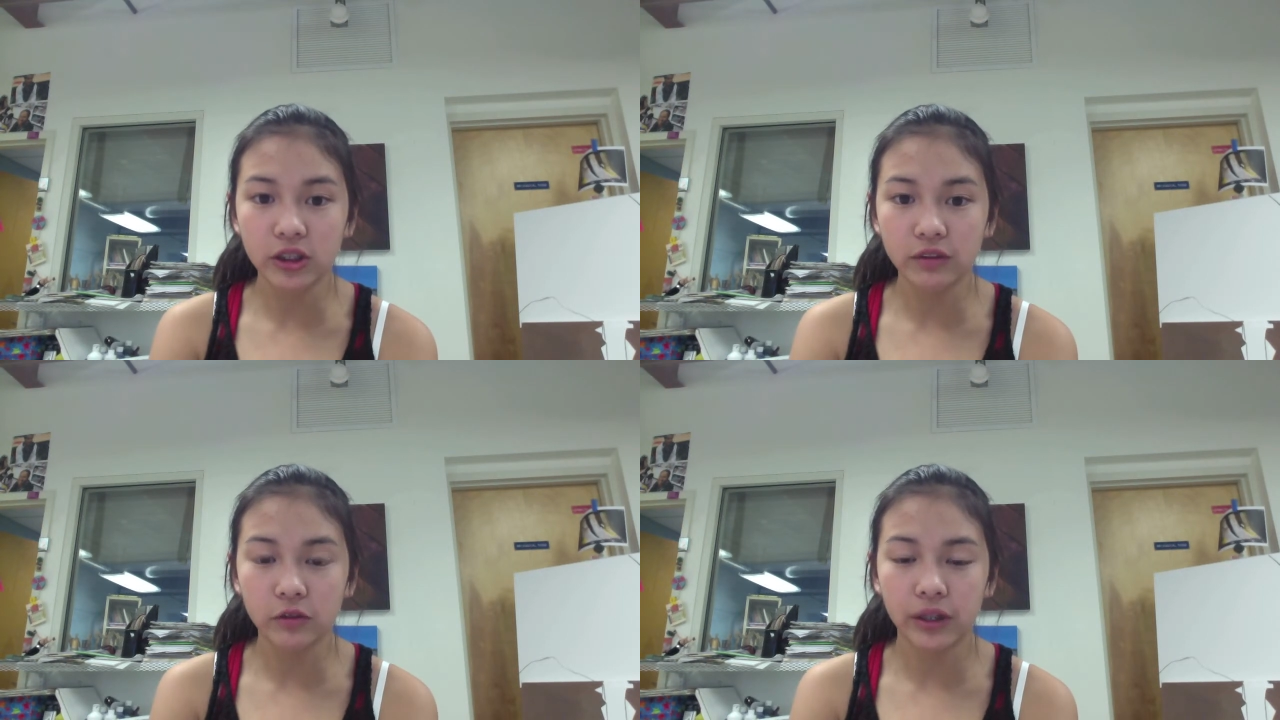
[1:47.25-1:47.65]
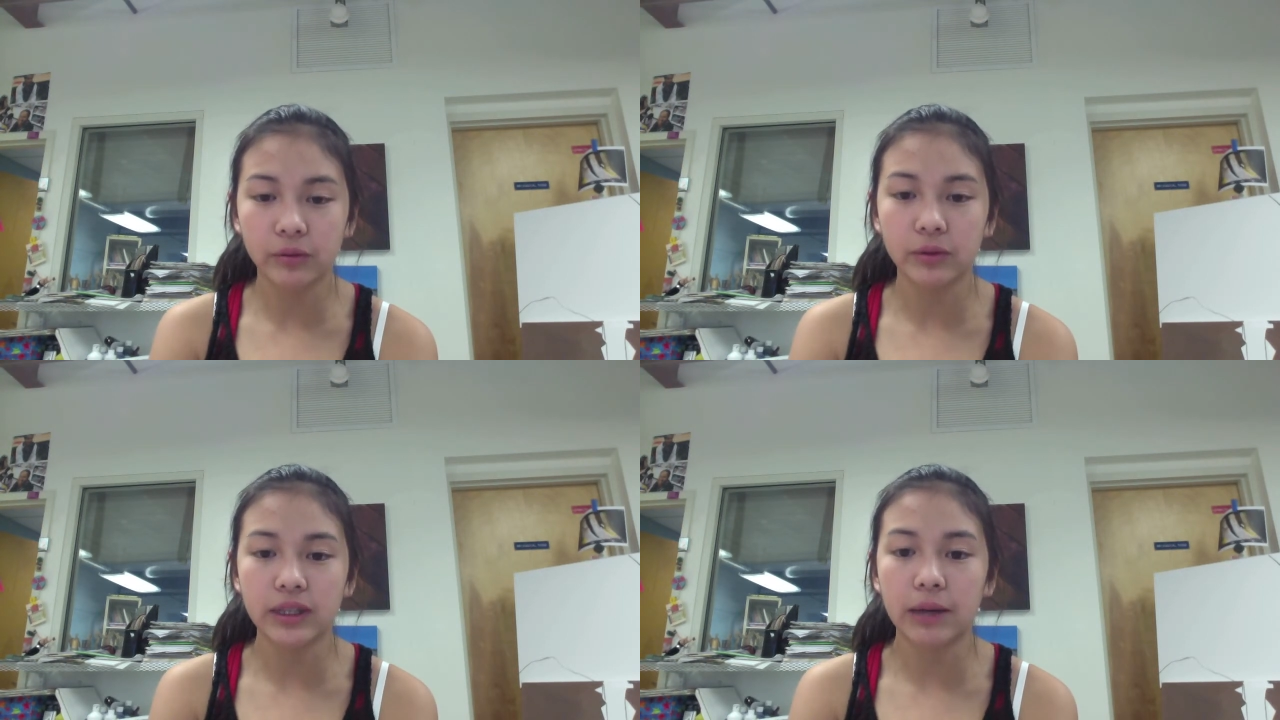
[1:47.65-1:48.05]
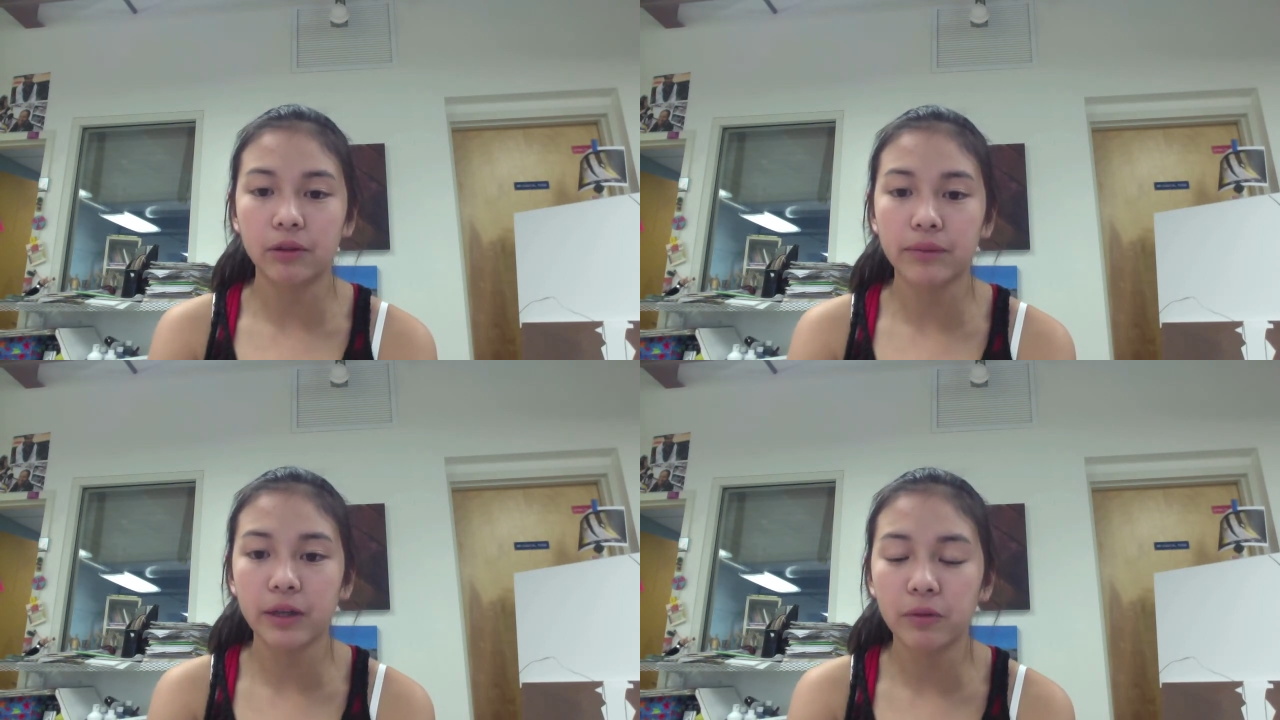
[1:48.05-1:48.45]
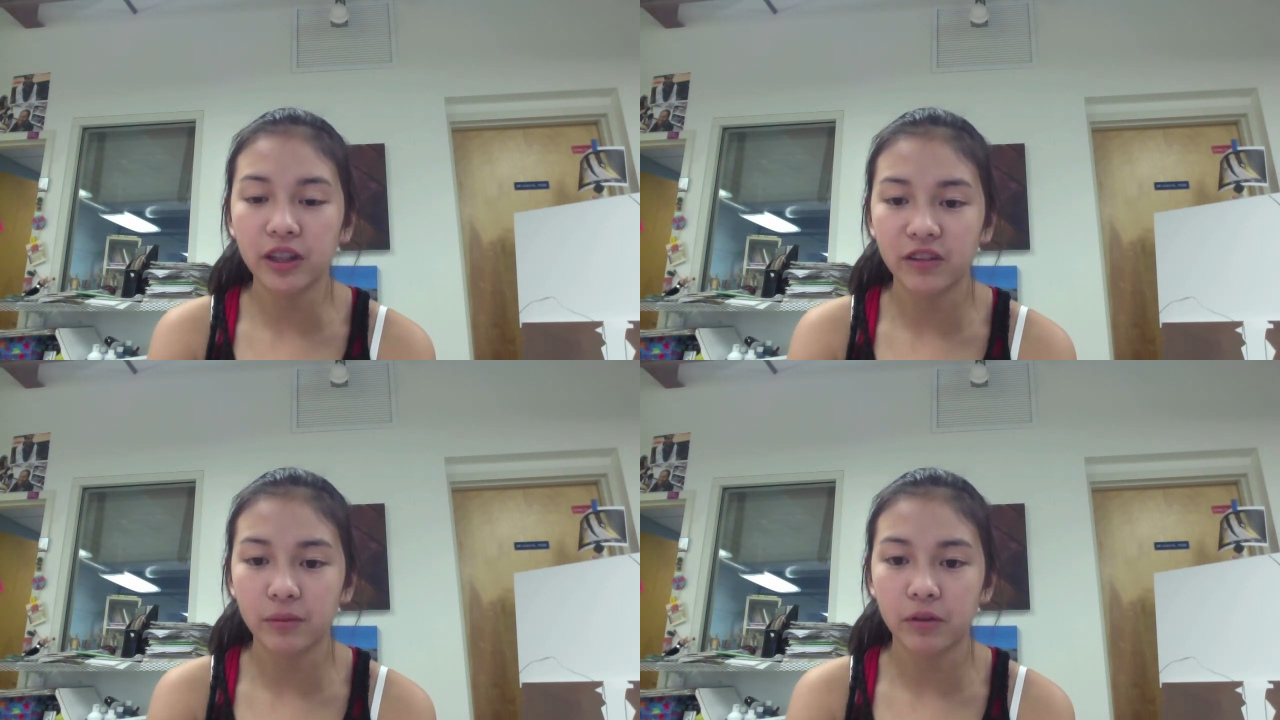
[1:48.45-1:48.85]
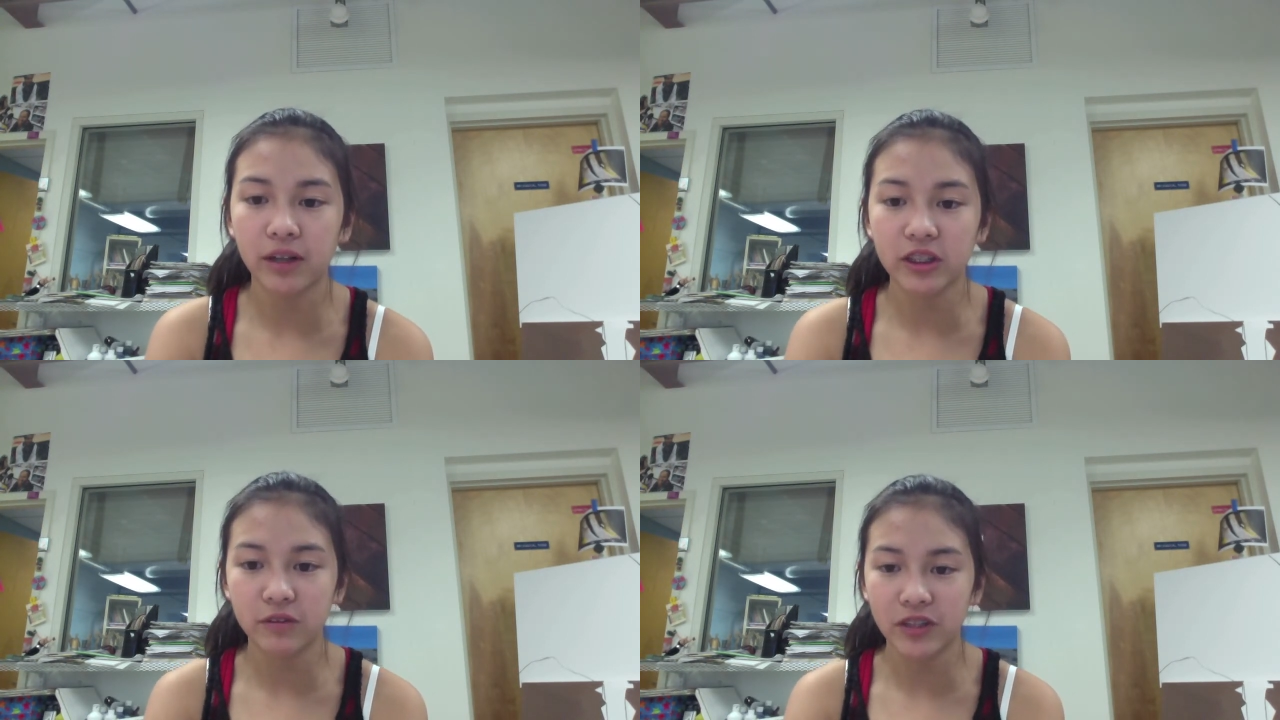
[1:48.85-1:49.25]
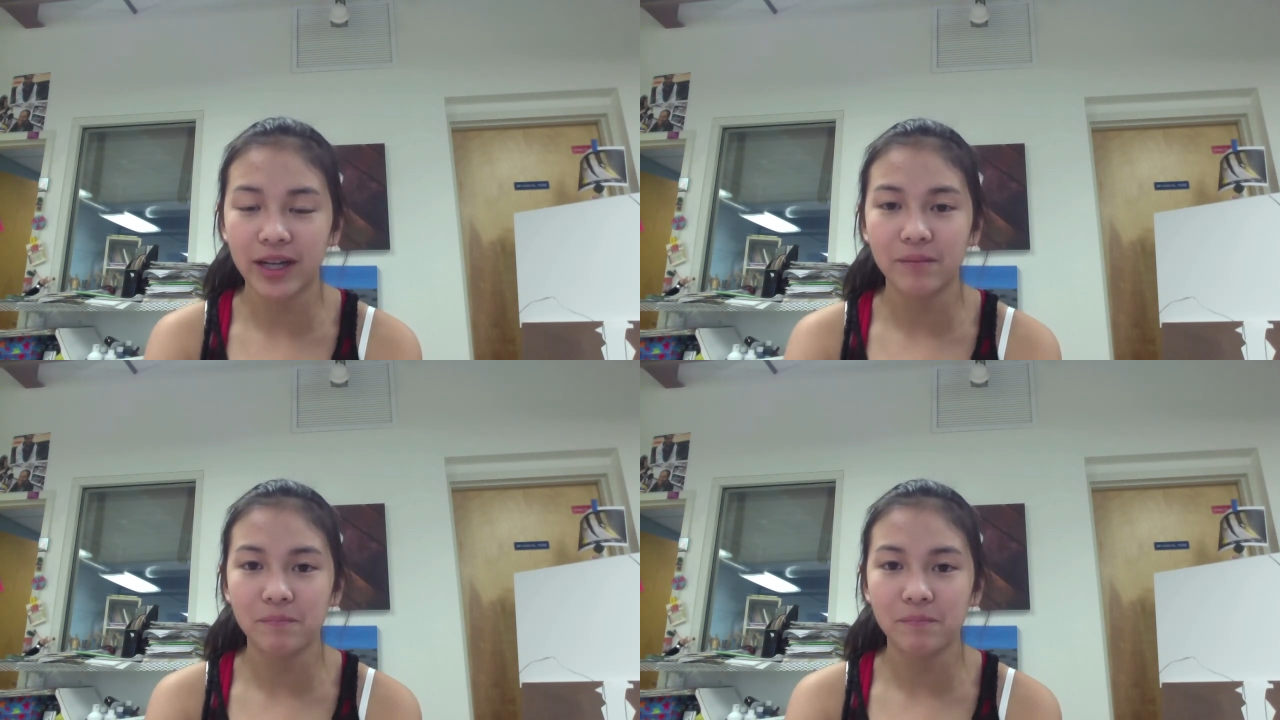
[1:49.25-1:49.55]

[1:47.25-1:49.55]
of trade routes and were made wealthy from the rush of trade.